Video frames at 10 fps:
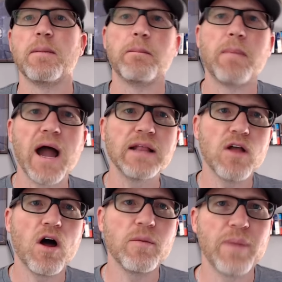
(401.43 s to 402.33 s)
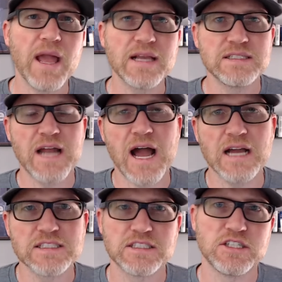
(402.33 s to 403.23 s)
Mylar bags and
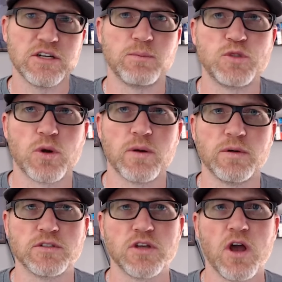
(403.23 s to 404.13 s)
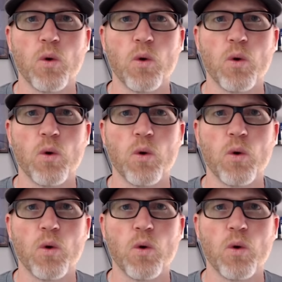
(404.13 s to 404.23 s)
oxygen absorbers,